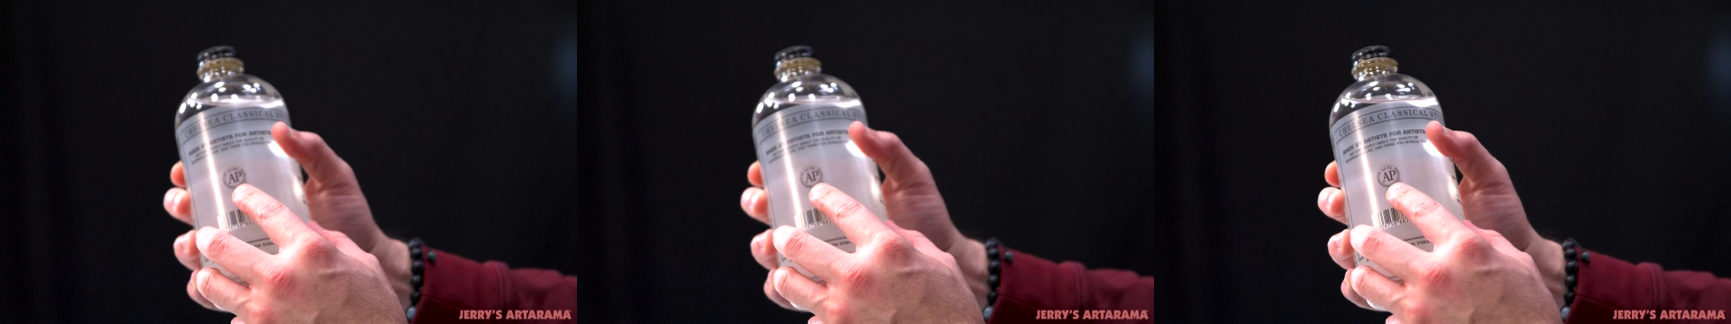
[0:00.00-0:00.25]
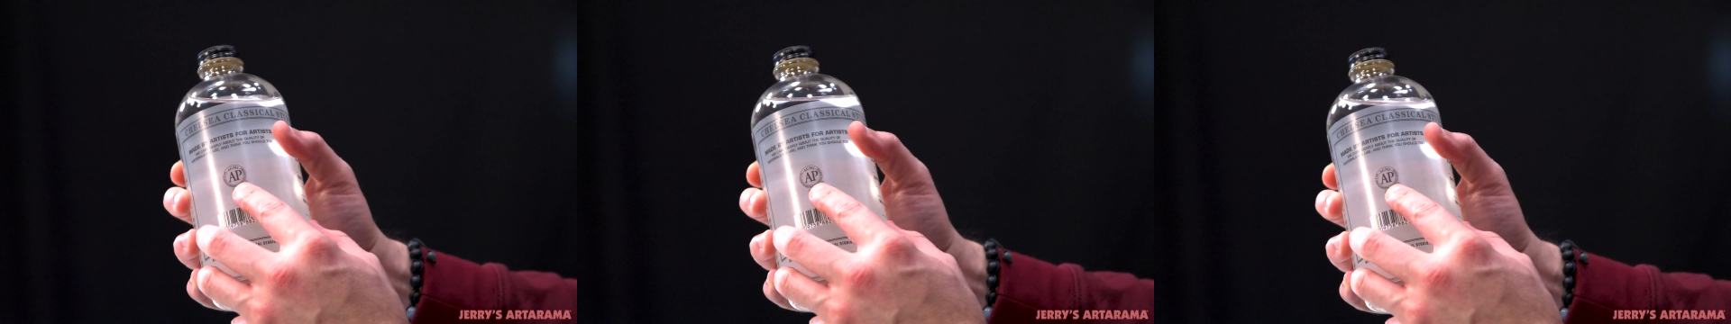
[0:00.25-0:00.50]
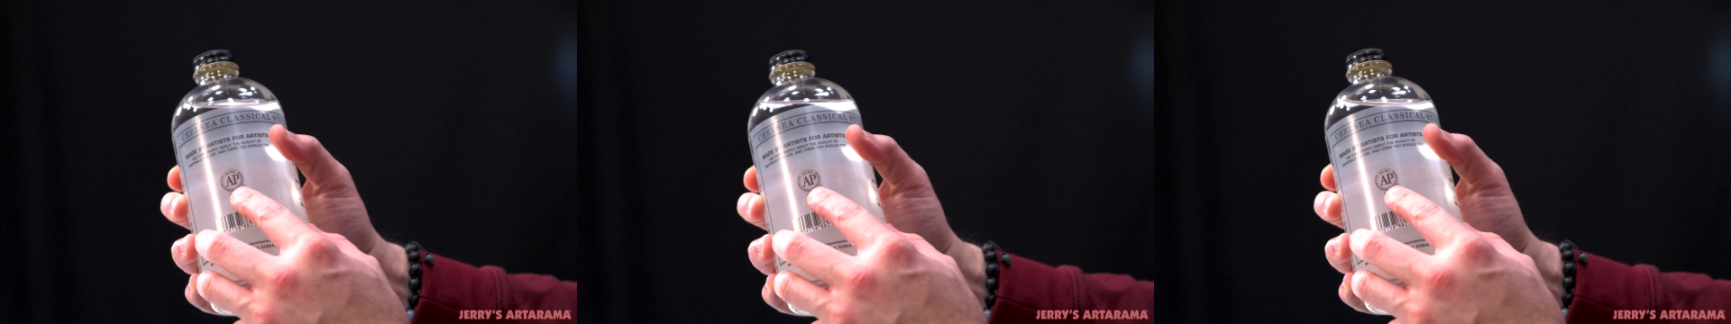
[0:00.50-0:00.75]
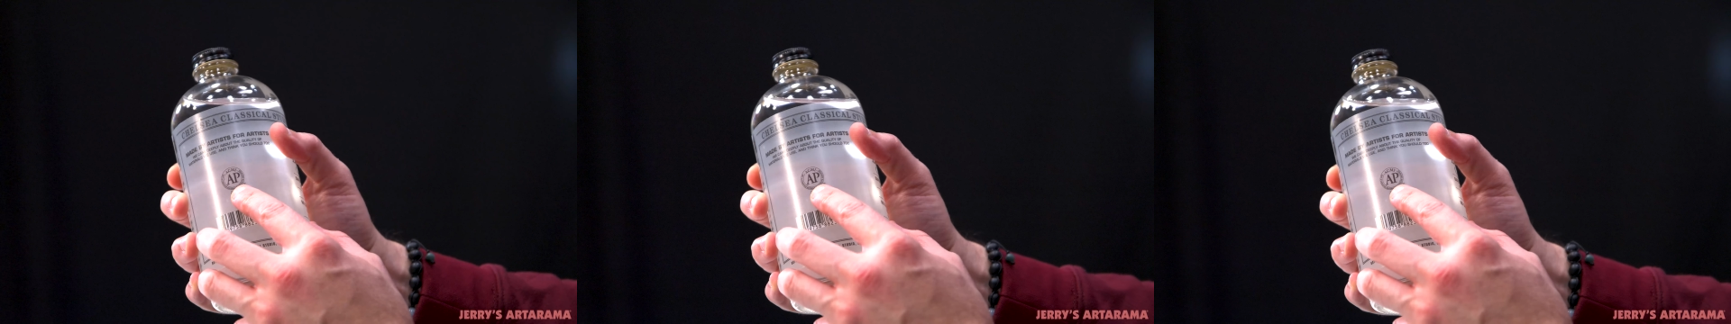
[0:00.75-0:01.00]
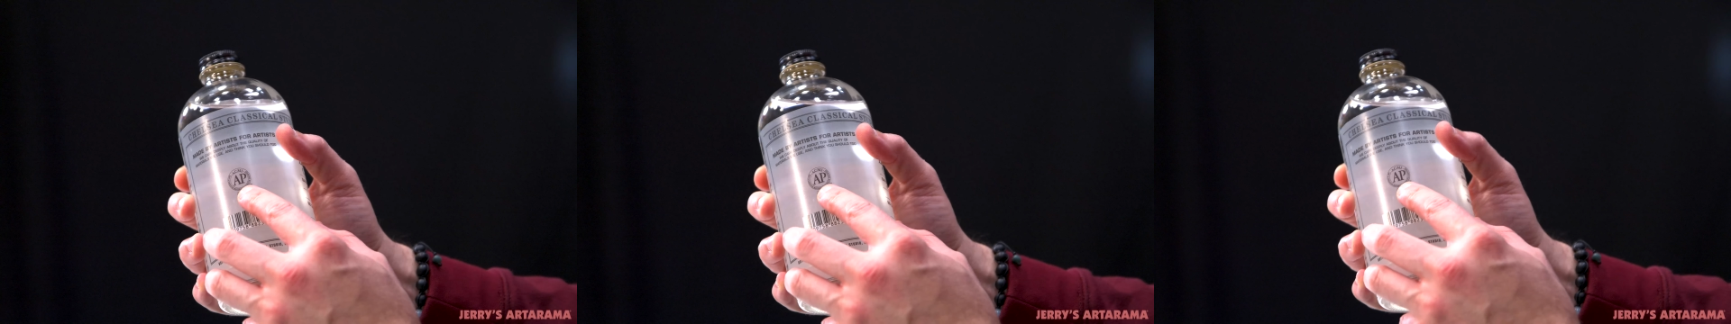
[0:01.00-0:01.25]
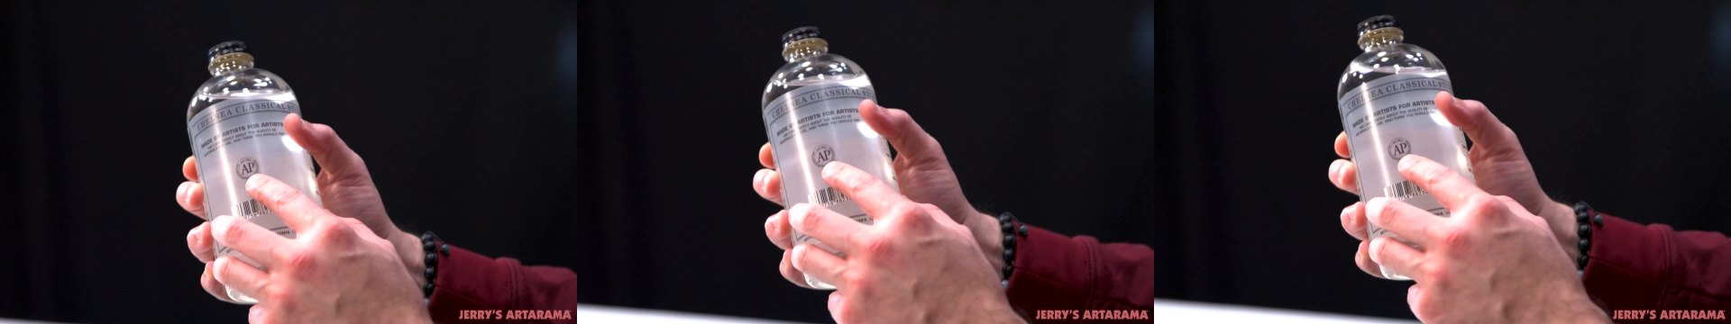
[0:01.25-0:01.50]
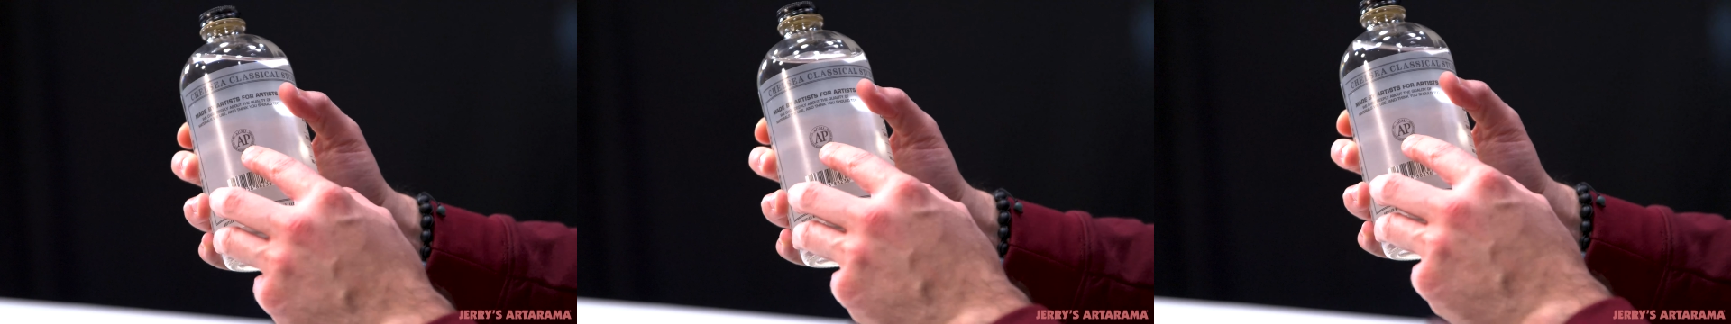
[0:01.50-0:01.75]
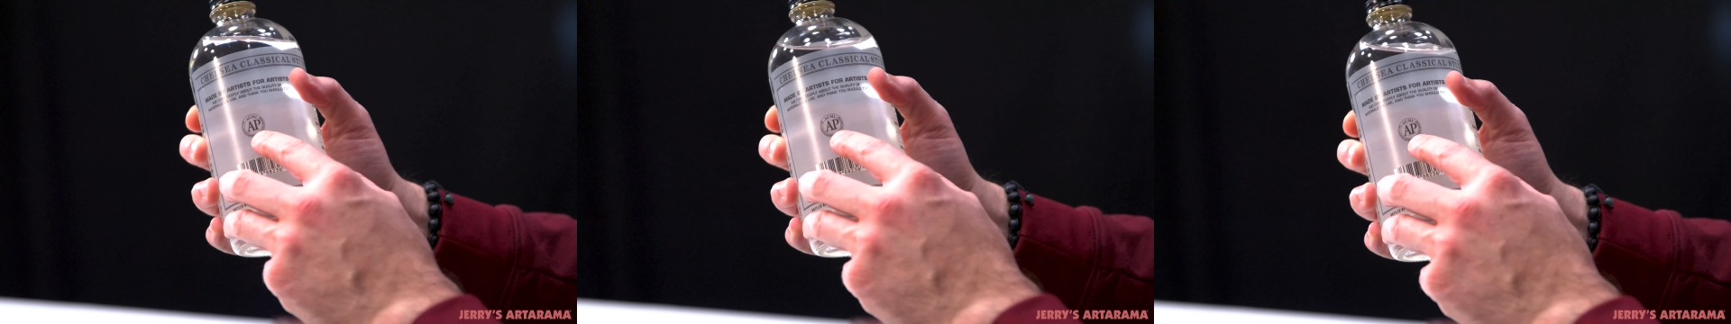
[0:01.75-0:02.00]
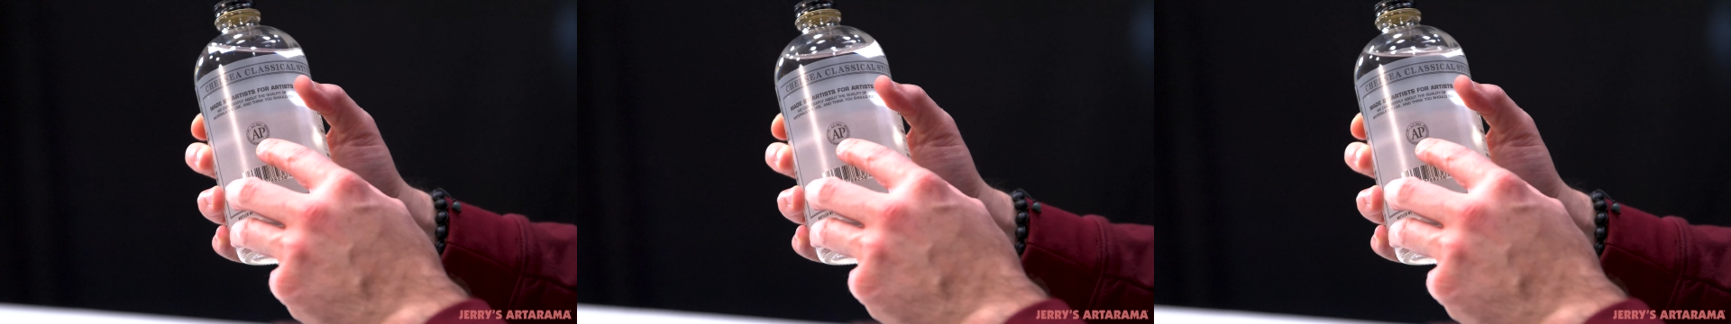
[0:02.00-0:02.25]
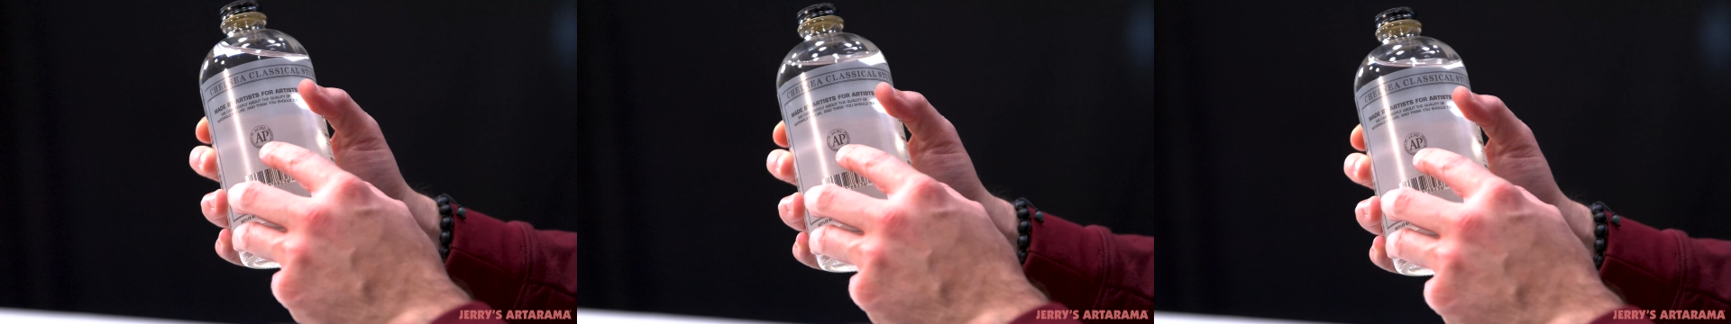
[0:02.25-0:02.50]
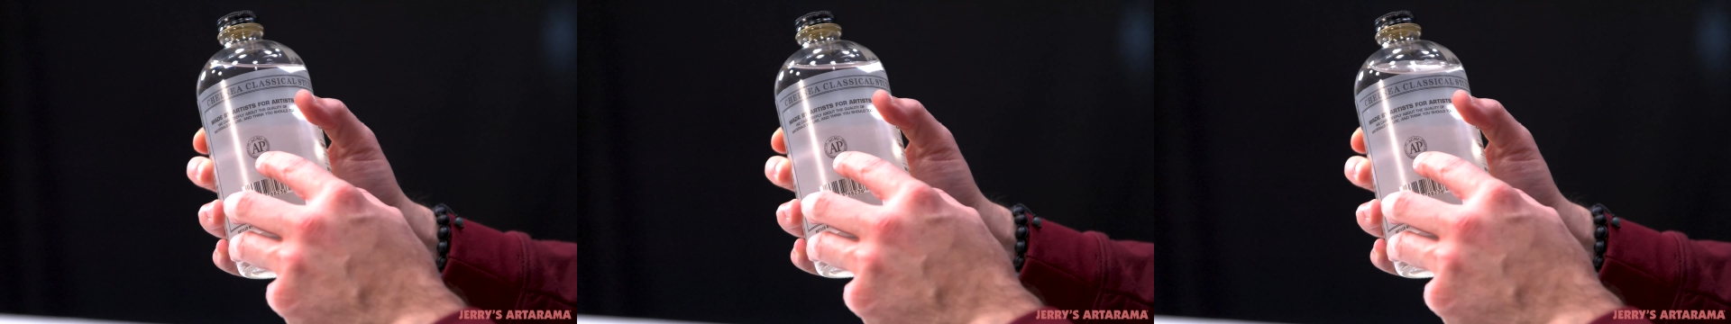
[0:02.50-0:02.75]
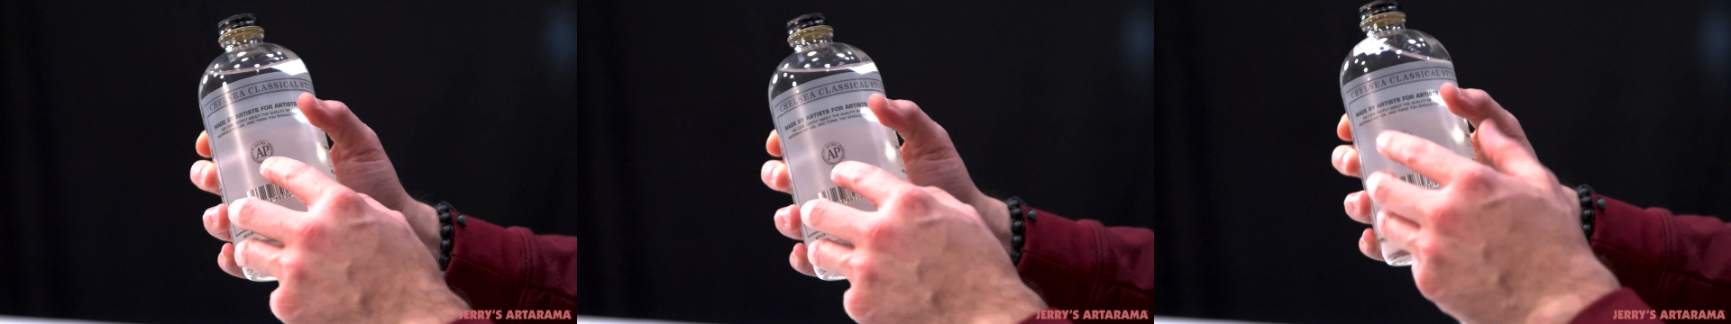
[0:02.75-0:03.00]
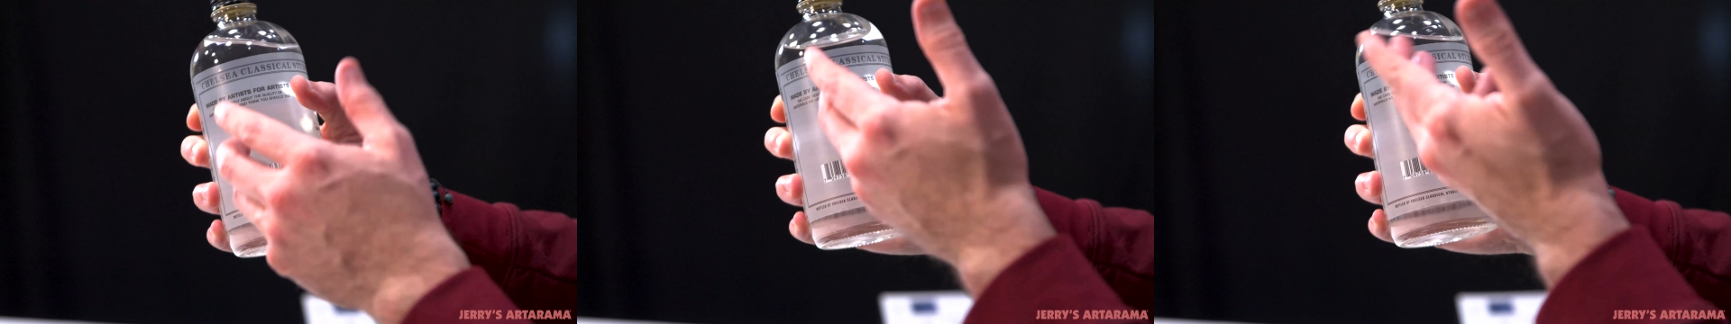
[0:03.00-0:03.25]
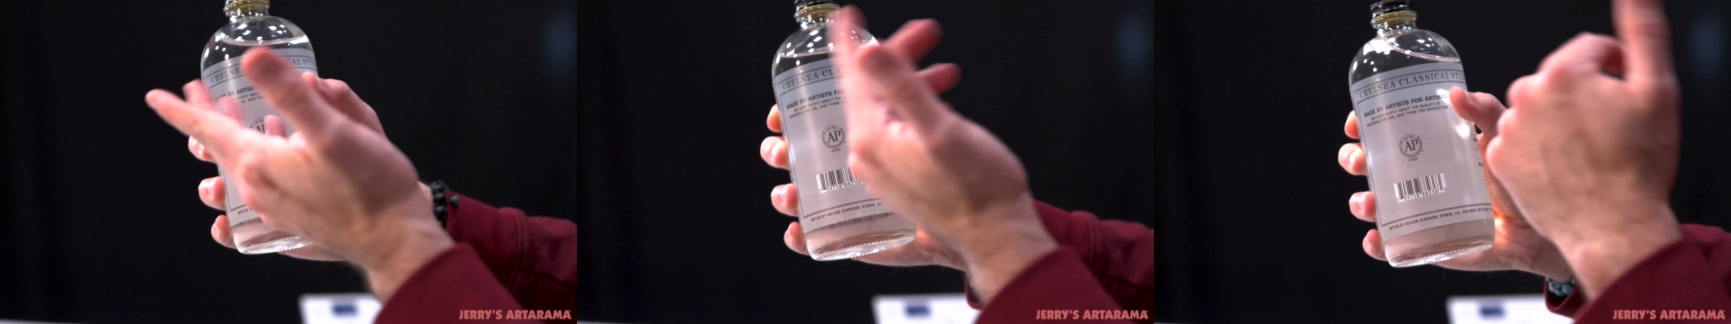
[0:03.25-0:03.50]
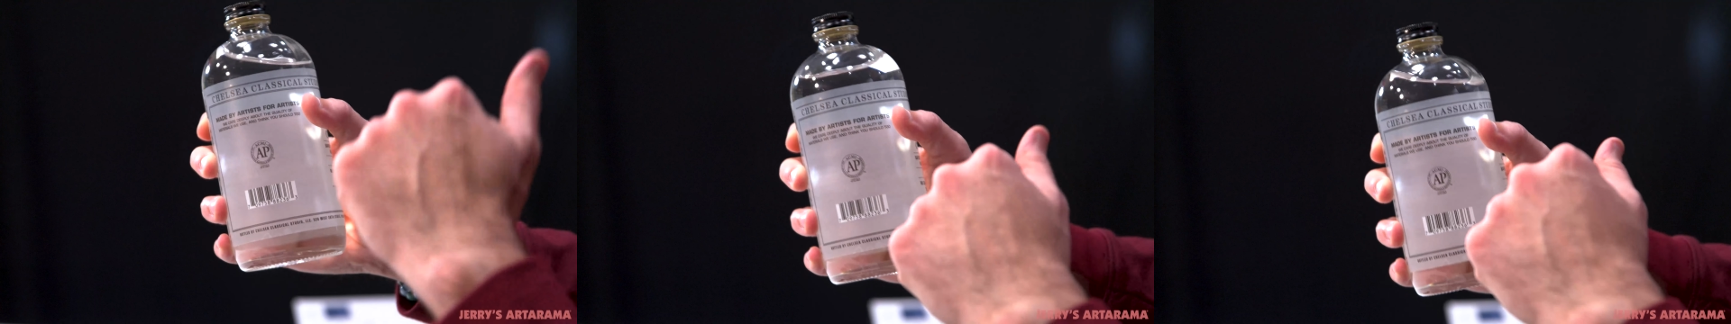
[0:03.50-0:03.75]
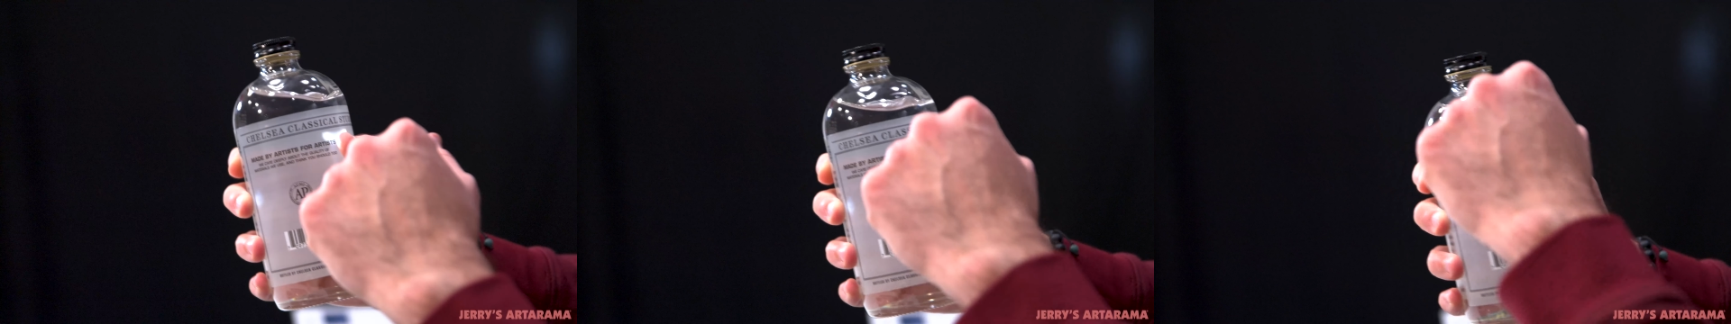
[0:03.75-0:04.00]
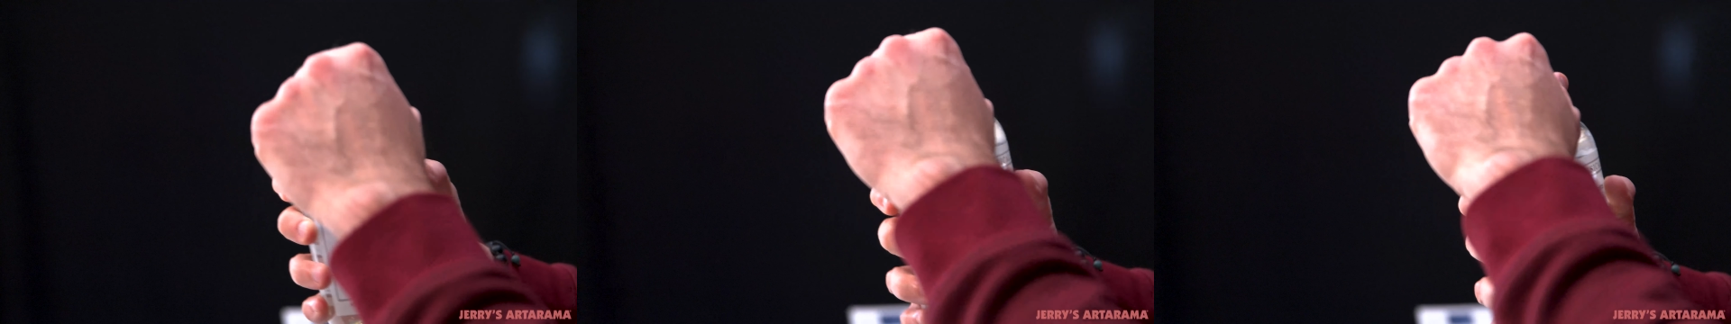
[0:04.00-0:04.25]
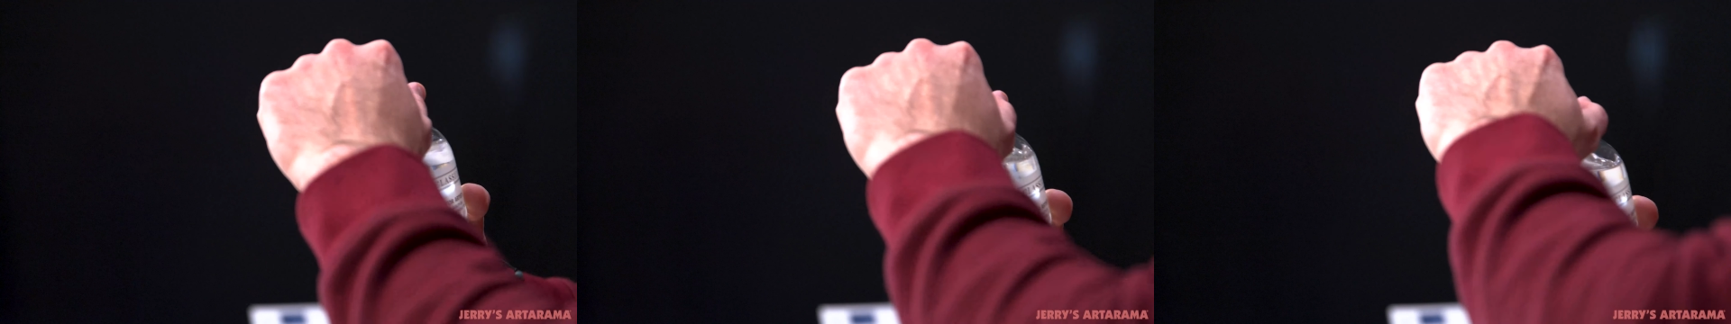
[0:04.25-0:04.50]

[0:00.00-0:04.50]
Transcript: (no speaker visible)